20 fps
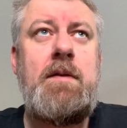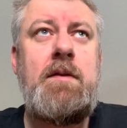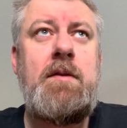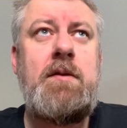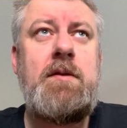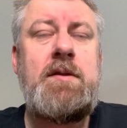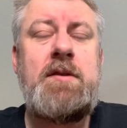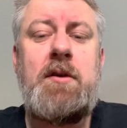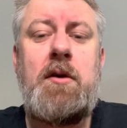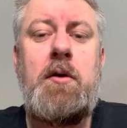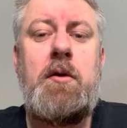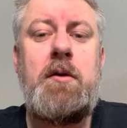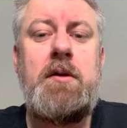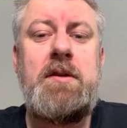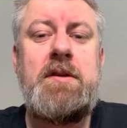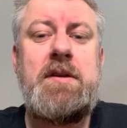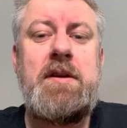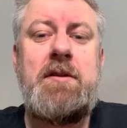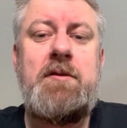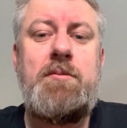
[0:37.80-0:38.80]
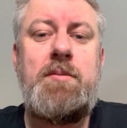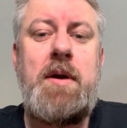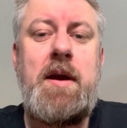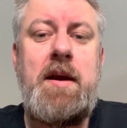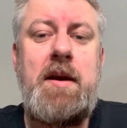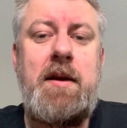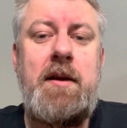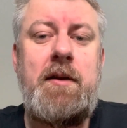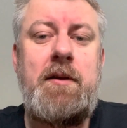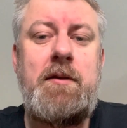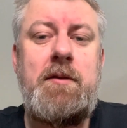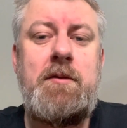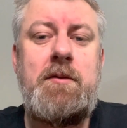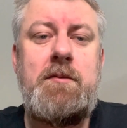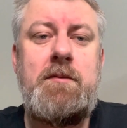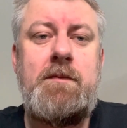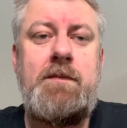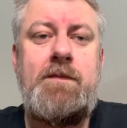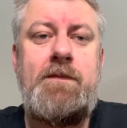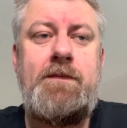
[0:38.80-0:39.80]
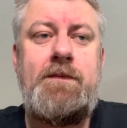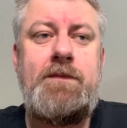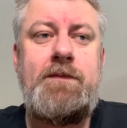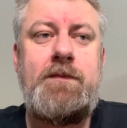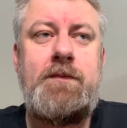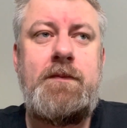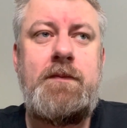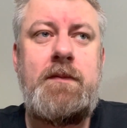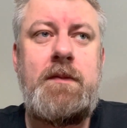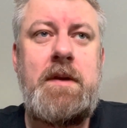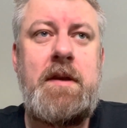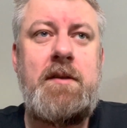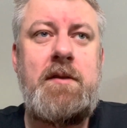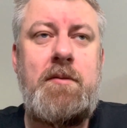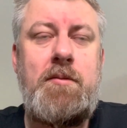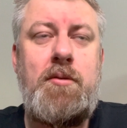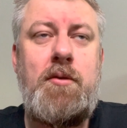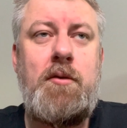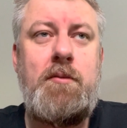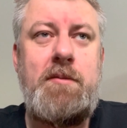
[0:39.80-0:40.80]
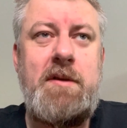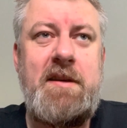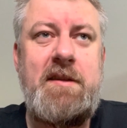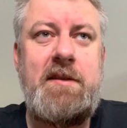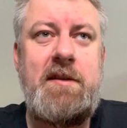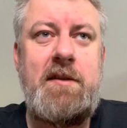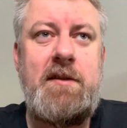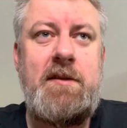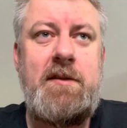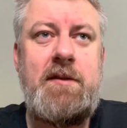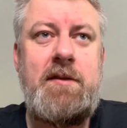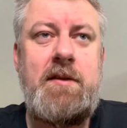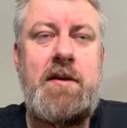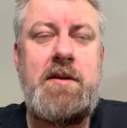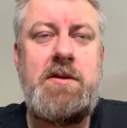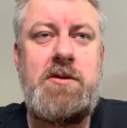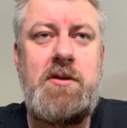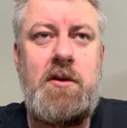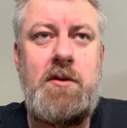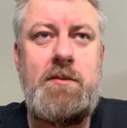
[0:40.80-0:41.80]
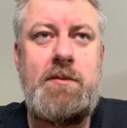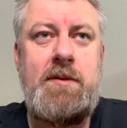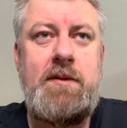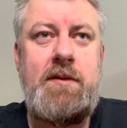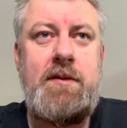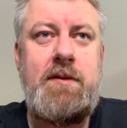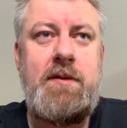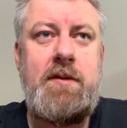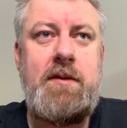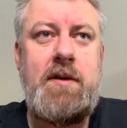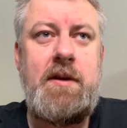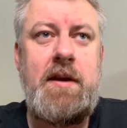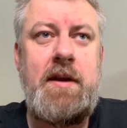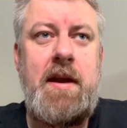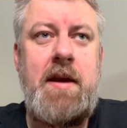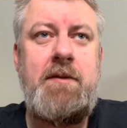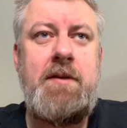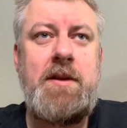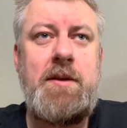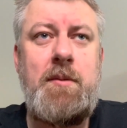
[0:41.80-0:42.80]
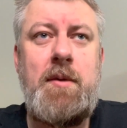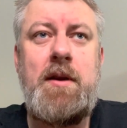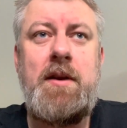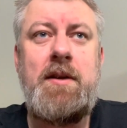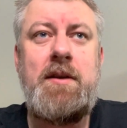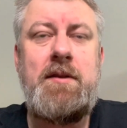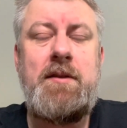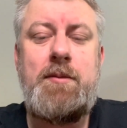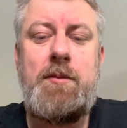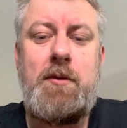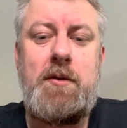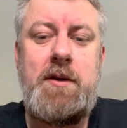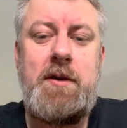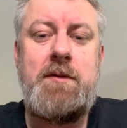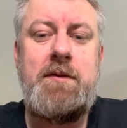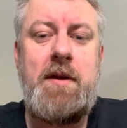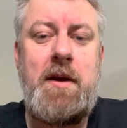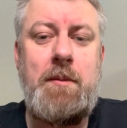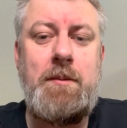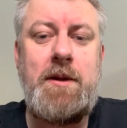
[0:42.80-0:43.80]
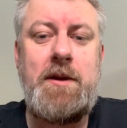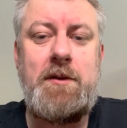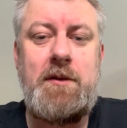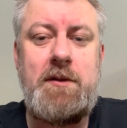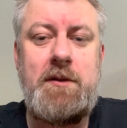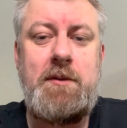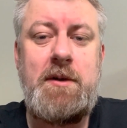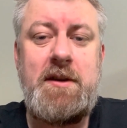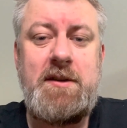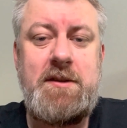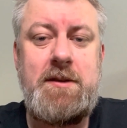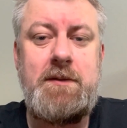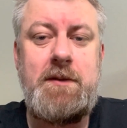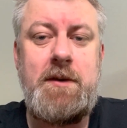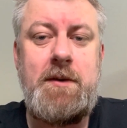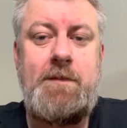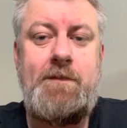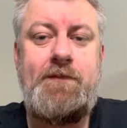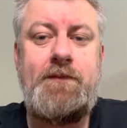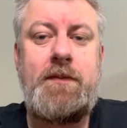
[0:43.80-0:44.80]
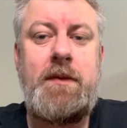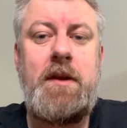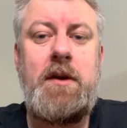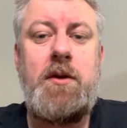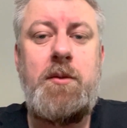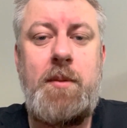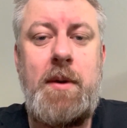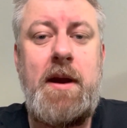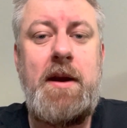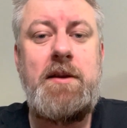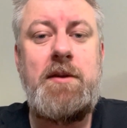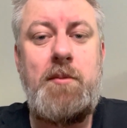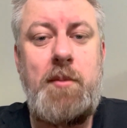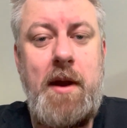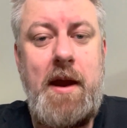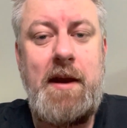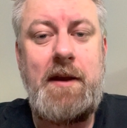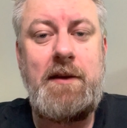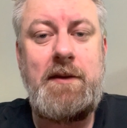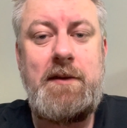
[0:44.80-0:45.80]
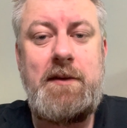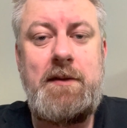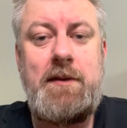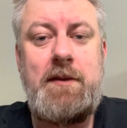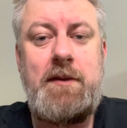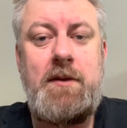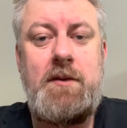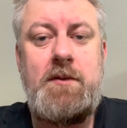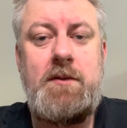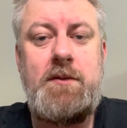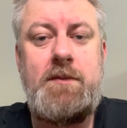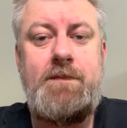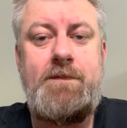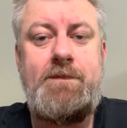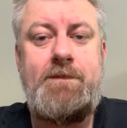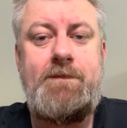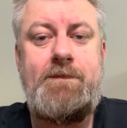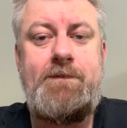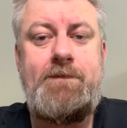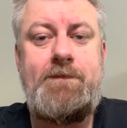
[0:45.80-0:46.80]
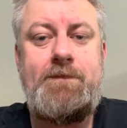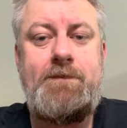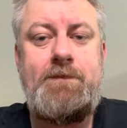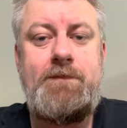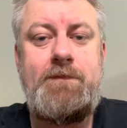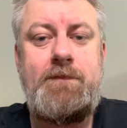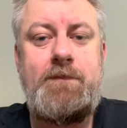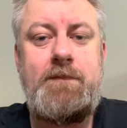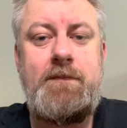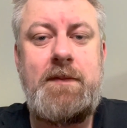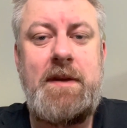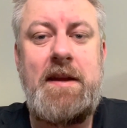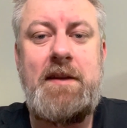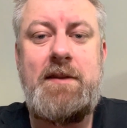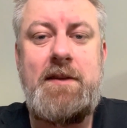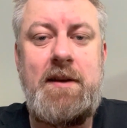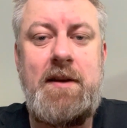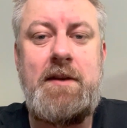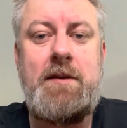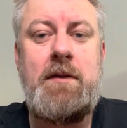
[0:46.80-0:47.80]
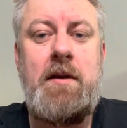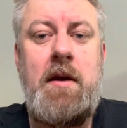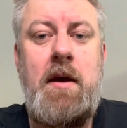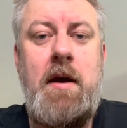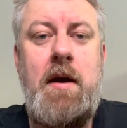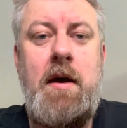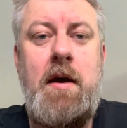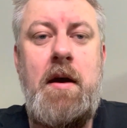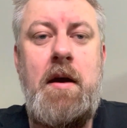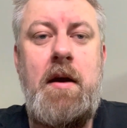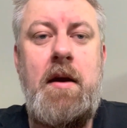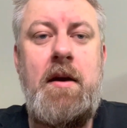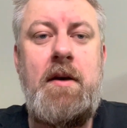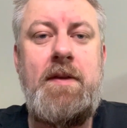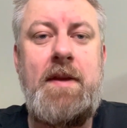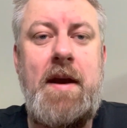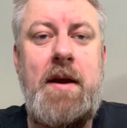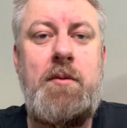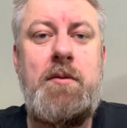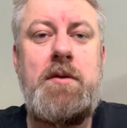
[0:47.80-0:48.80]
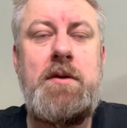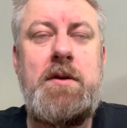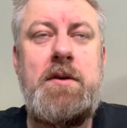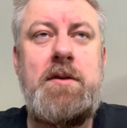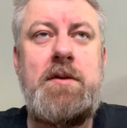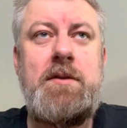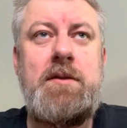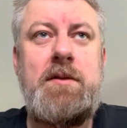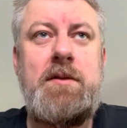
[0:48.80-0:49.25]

so instead of paying to support business and jobs and having the money to support your family and all the rest of it, you pay the banks. That's it. They want to,